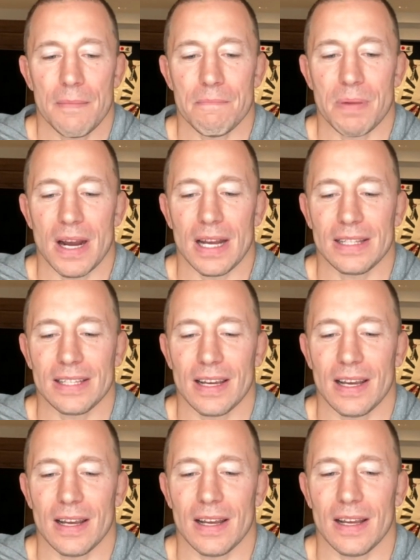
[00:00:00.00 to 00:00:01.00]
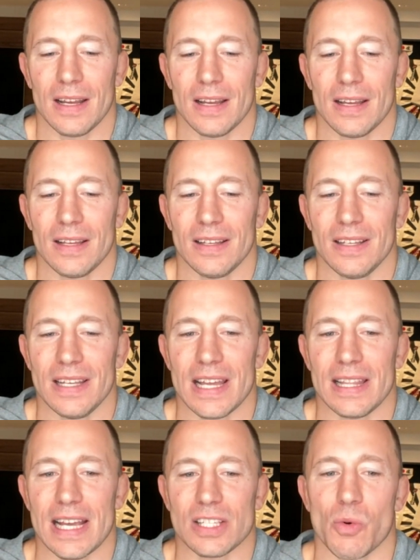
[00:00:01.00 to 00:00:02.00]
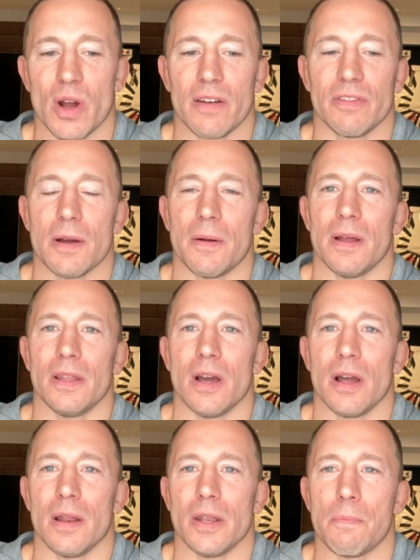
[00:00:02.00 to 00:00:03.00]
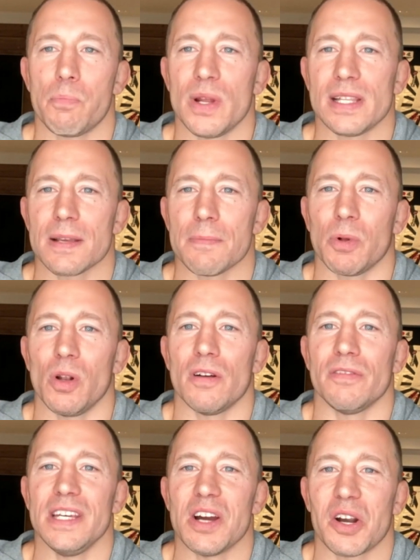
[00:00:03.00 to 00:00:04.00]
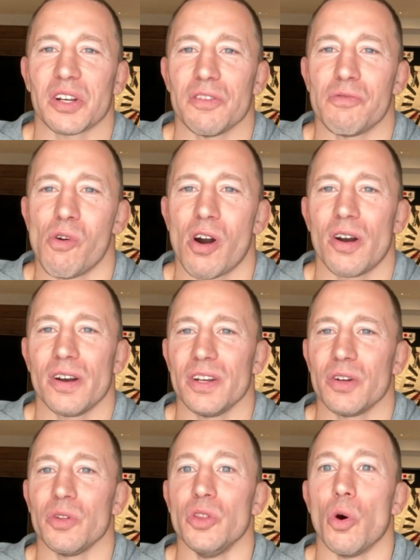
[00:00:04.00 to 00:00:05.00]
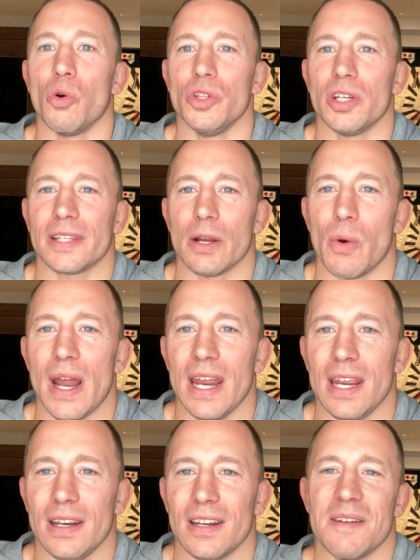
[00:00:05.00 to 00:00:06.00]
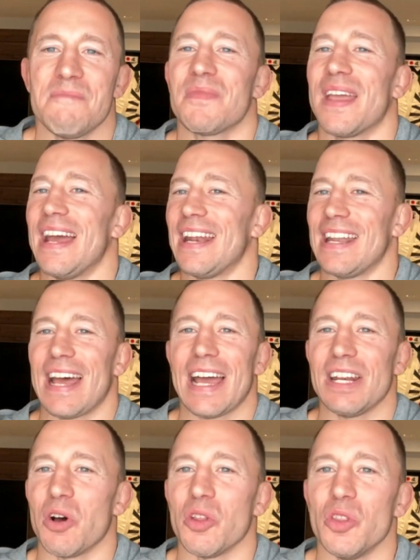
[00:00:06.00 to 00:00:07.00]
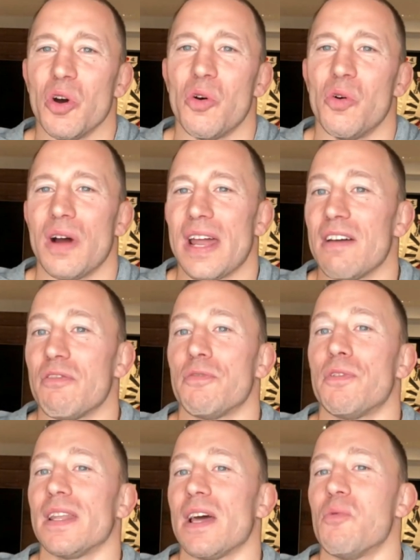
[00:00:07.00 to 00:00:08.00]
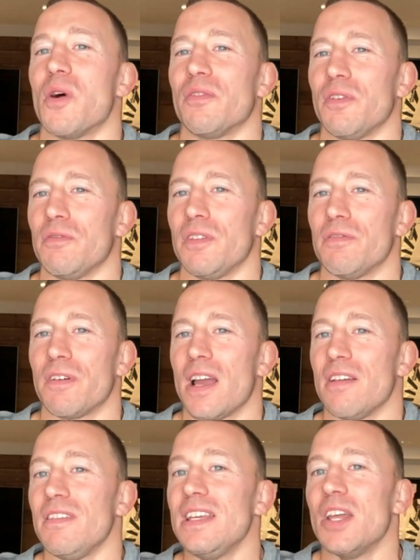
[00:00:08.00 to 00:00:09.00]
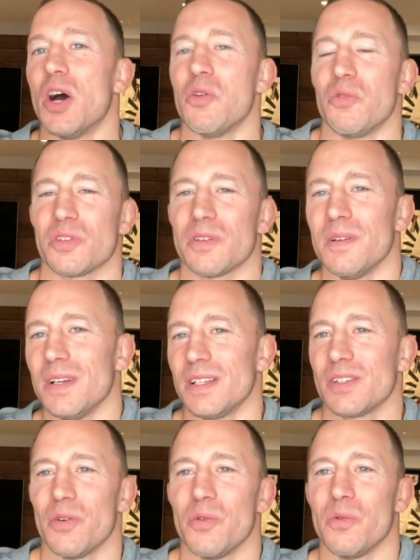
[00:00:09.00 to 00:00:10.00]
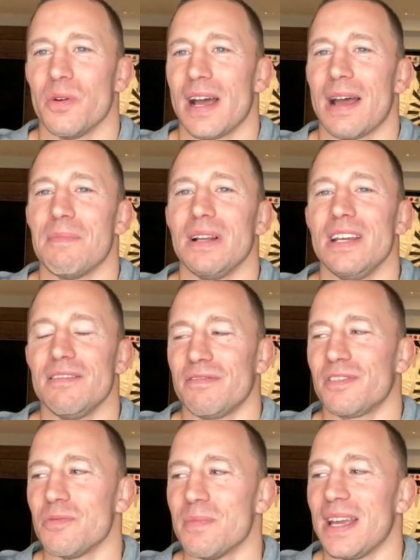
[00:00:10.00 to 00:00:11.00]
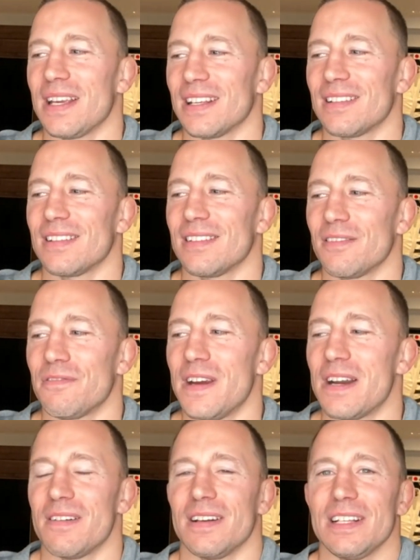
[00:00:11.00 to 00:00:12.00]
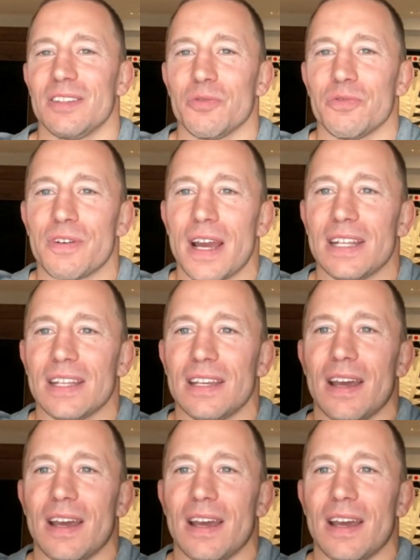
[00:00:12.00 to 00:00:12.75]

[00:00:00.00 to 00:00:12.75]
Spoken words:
But yeah, that's one of the principle of the art of war. You know the terrain. And I don't know. I never fought at 155. He knows. So I believe to make it fair, we need to fight